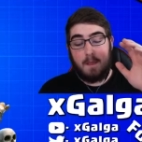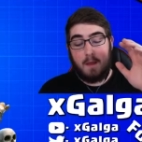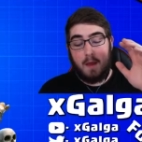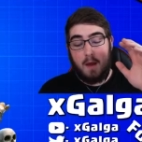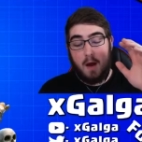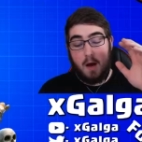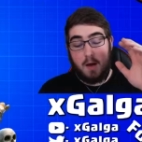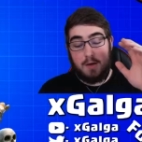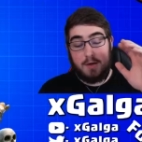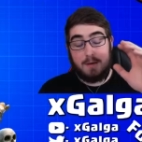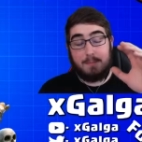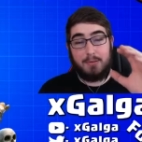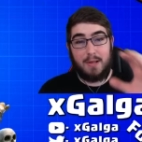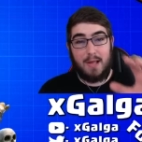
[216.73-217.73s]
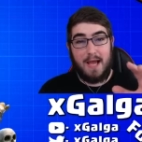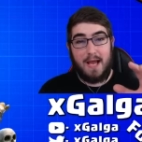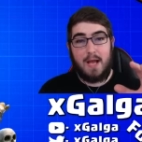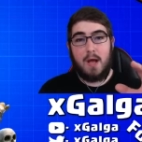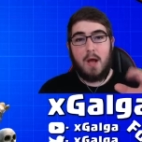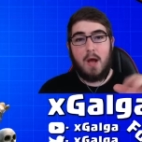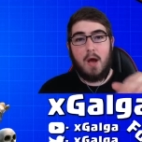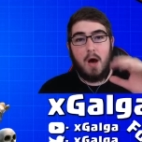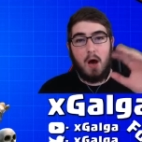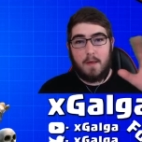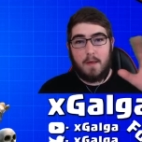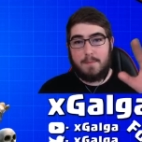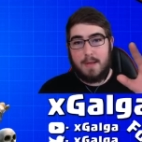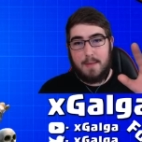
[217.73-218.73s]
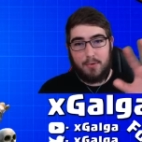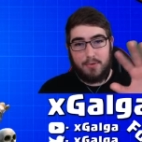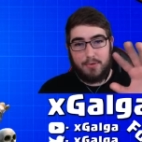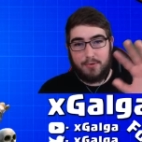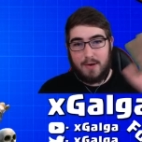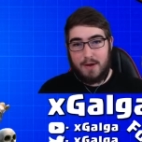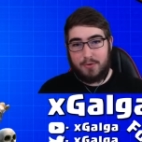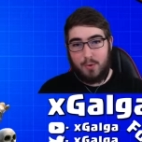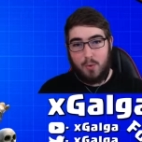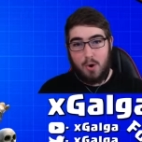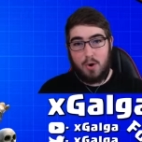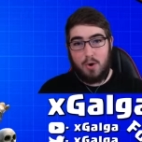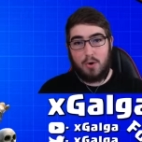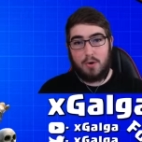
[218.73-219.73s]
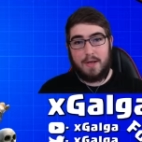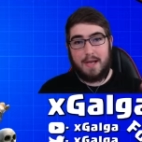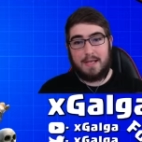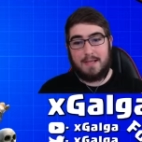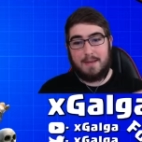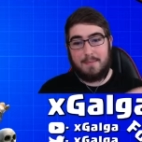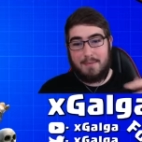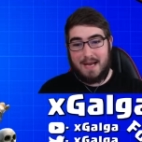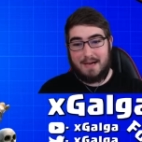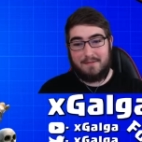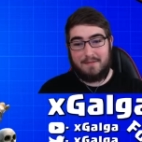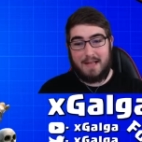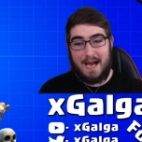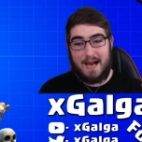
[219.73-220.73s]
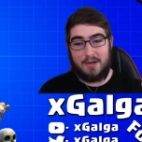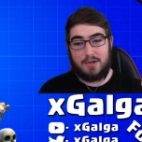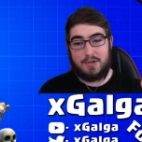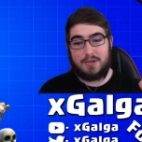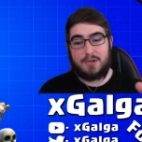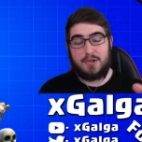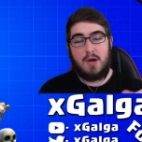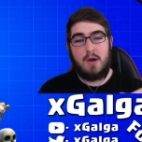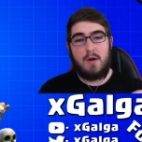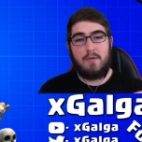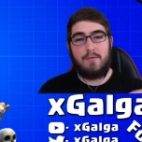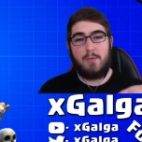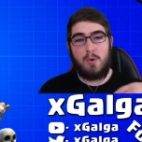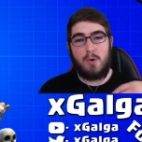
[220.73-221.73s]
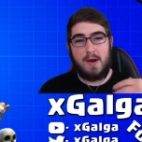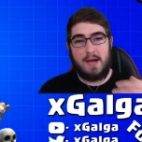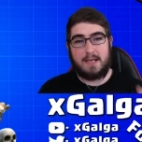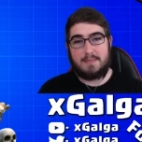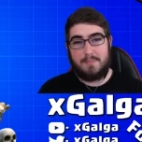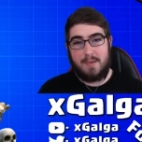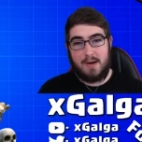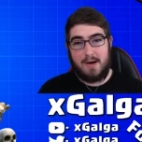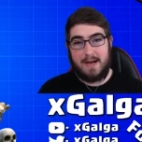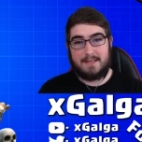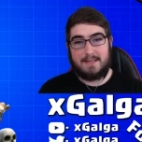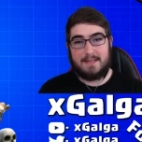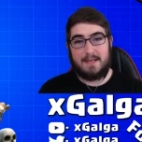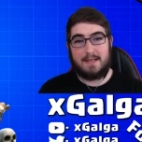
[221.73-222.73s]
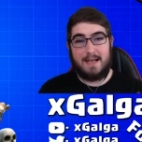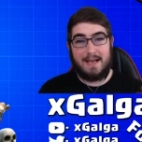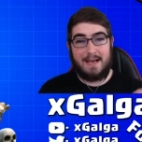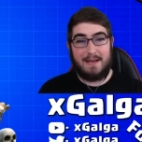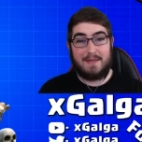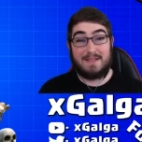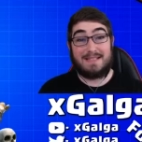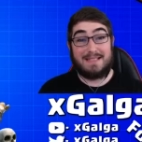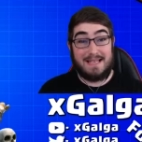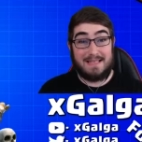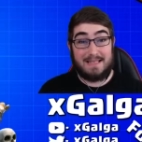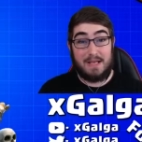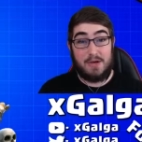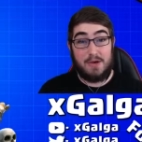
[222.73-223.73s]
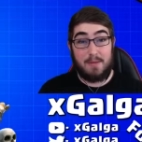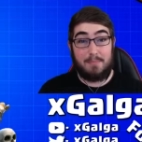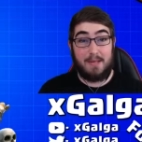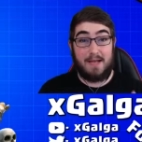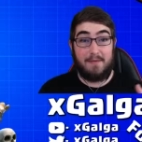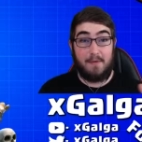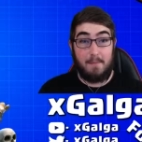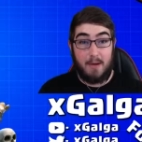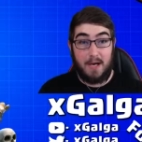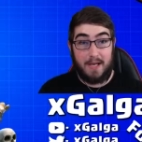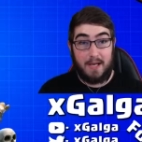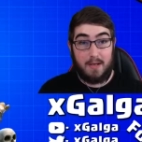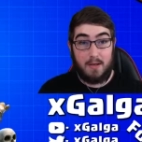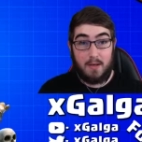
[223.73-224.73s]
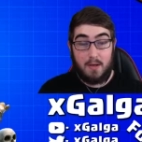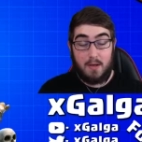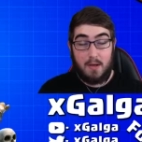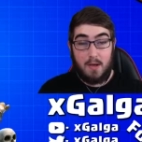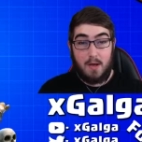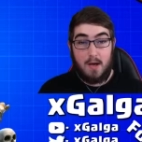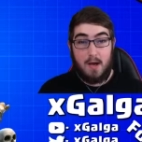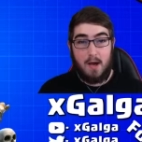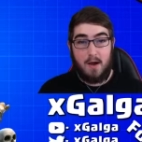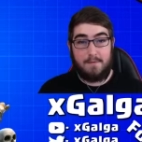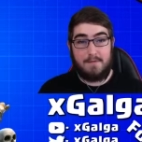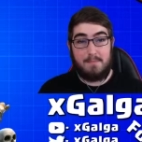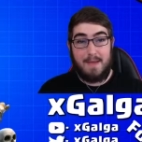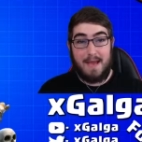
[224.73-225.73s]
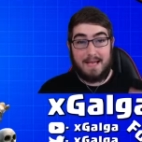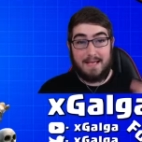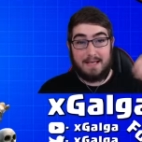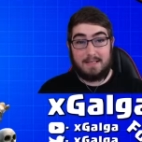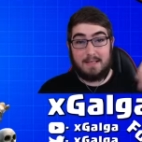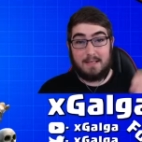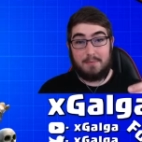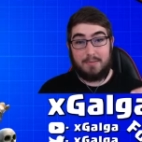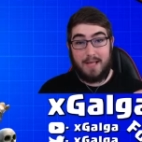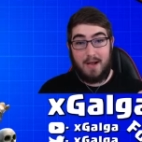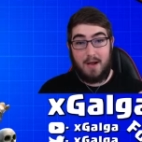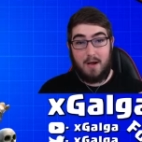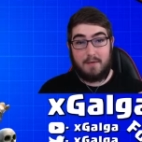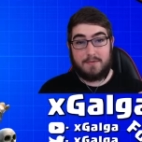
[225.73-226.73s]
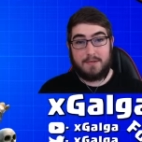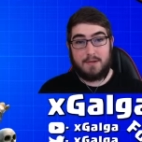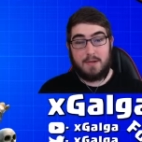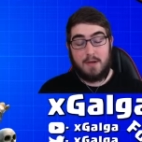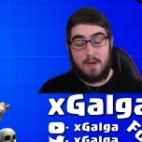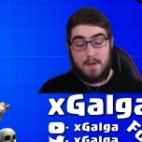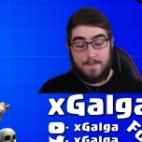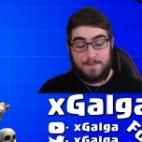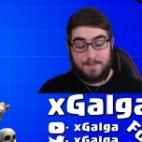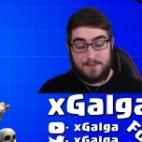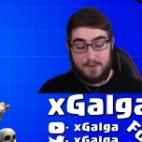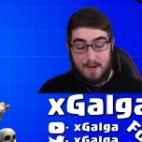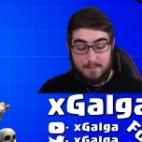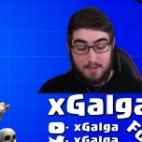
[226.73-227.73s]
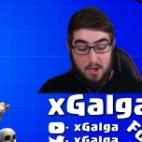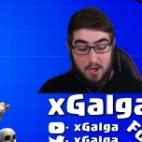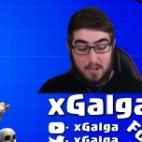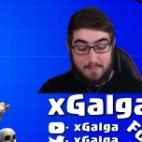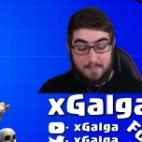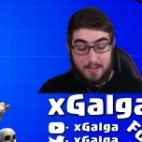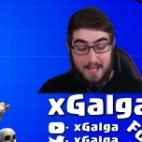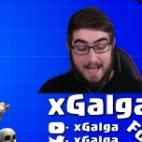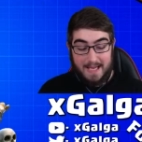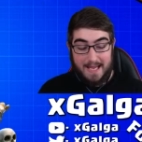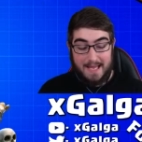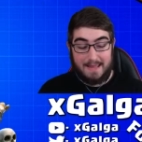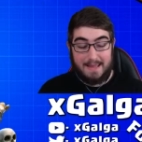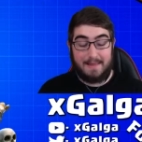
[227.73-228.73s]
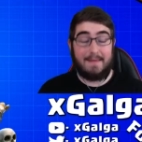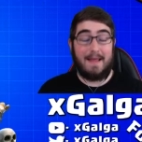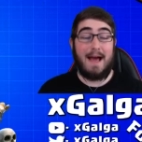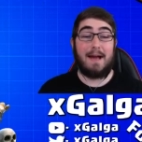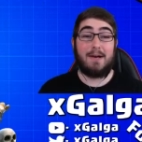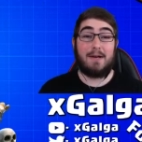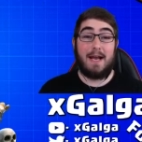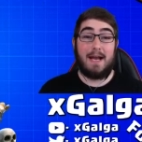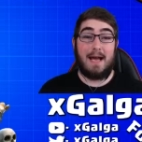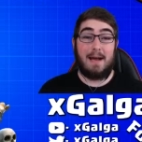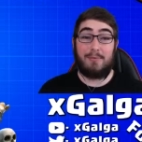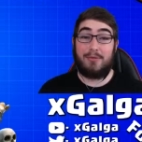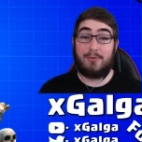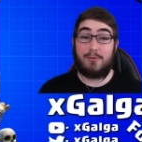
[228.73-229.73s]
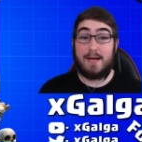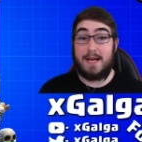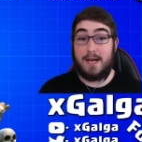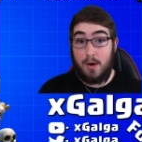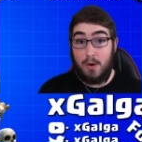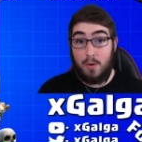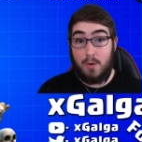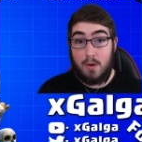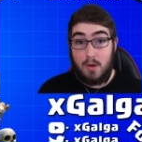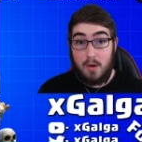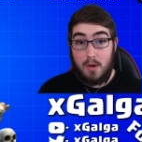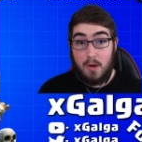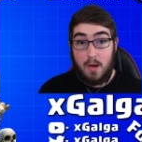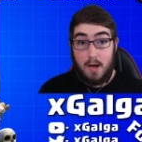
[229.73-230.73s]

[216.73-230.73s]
You can play other people throughout the world in competitive ladders for experience, and then at the end of the season, you can play for money if you make it into the playoffs. So I'm currently playing in that ladder, and I'm 3-0.